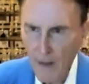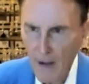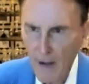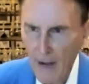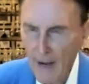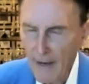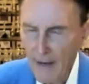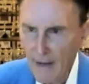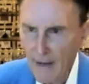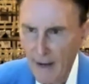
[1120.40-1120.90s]

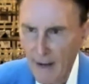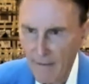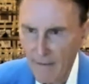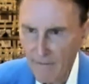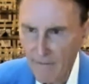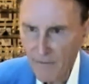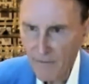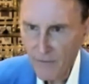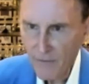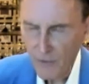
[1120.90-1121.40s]
I
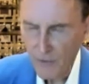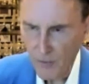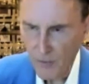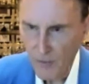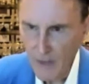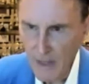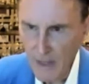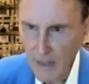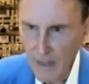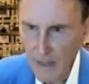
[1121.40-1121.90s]
have
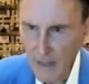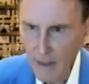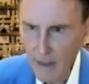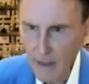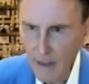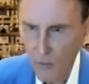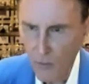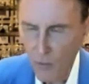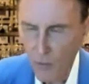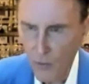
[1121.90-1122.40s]
3
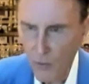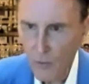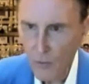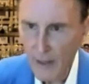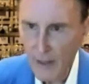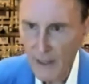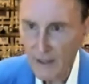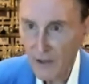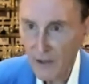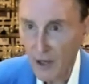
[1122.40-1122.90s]

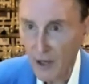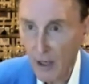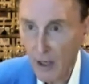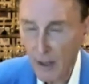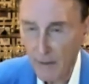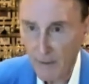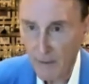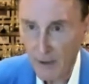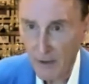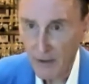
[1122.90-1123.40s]
award-winning
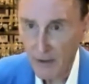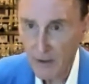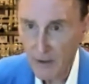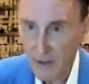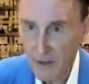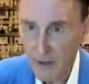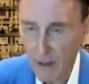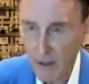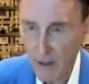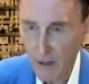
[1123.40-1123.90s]

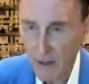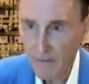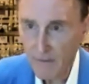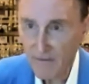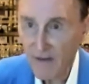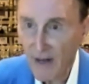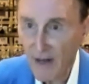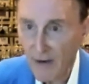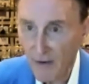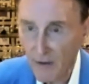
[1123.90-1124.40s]
documentaries on
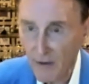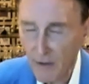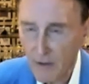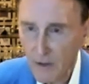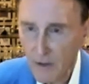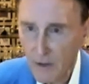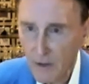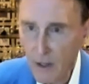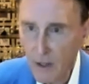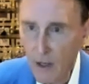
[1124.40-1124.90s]

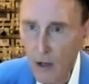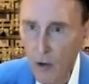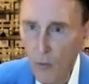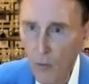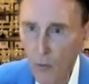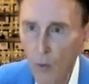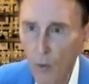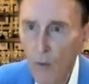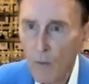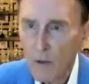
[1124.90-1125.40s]
veterans.
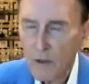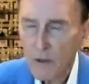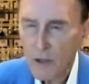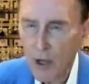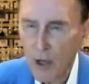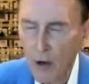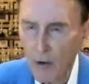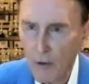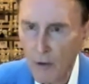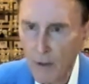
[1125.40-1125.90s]
One was
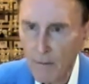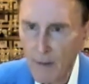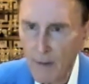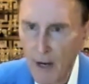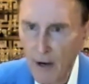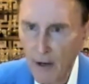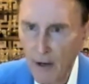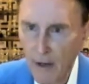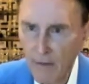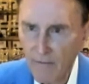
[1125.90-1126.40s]
called
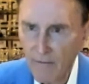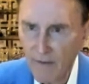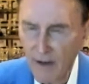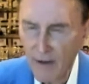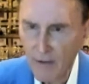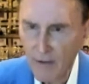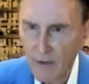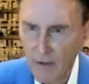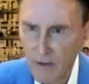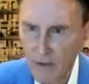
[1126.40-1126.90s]
American
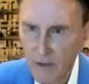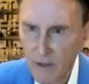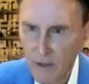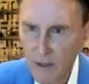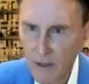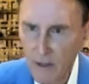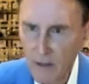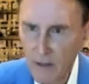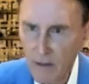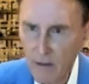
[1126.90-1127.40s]
Veterans,
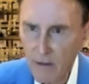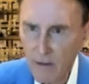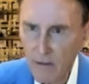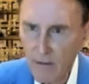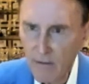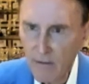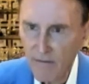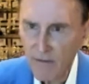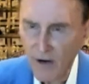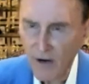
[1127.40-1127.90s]

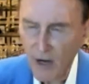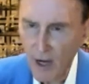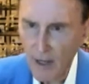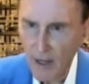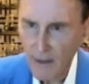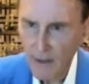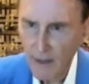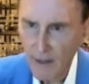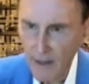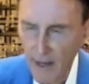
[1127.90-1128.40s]

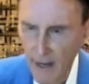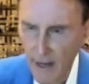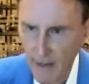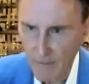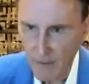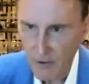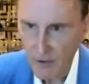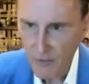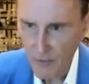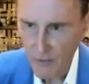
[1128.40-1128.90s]
Forgotten
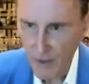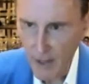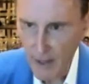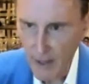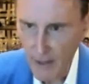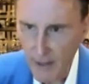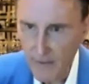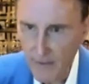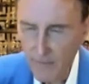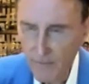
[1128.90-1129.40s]
and
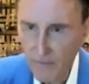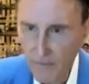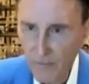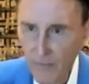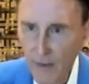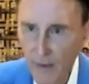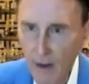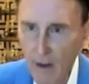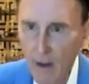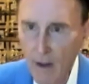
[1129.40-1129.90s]
Betrayed.
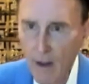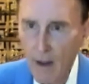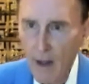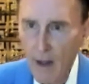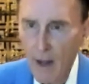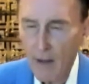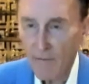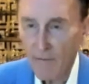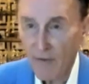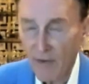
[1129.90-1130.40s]

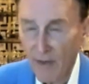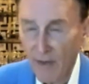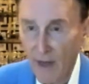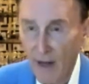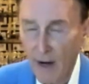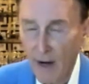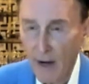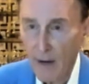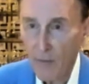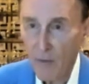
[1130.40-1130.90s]
And for
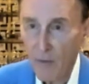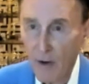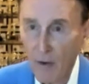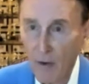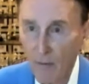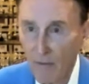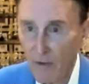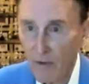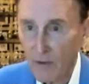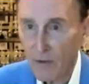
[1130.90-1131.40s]
that, I went
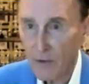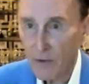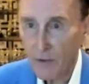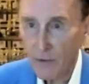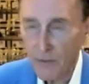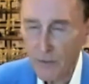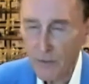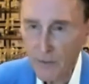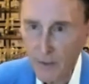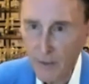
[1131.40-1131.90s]
over
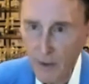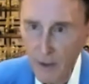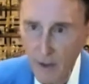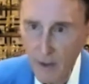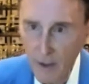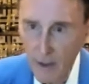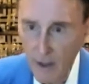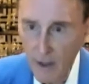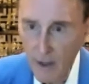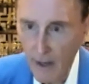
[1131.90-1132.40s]
to
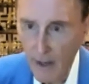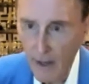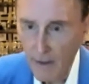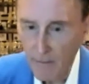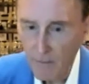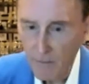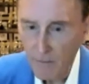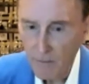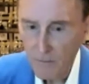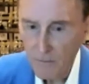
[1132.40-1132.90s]
a
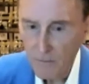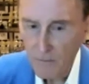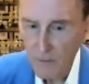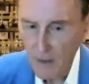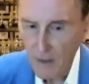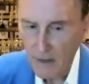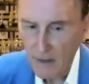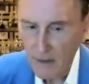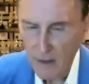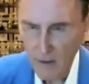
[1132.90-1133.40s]

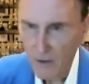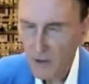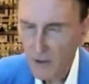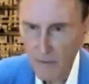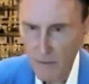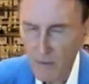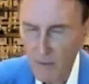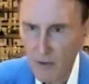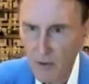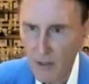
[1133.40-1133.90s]
little
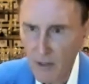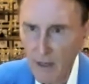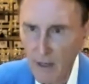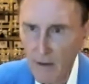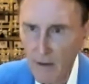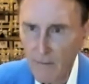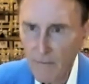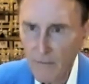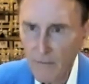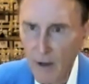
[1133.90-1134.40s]
community
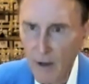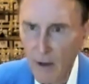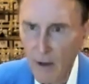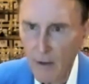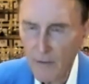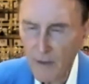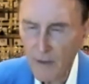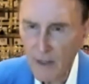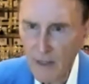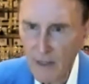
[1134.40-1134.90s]

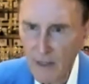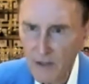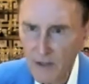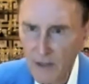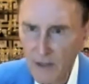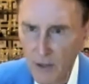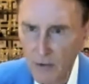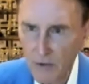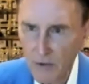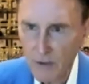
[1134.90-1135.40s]
on the east
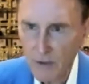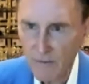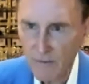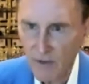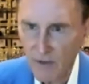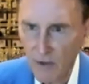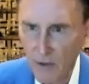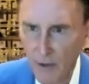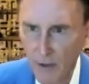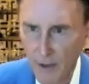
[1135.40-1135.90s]
coast of
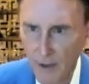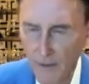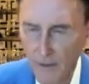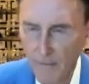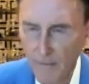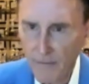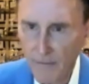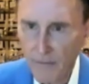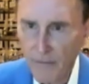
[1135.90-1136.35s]
Florida.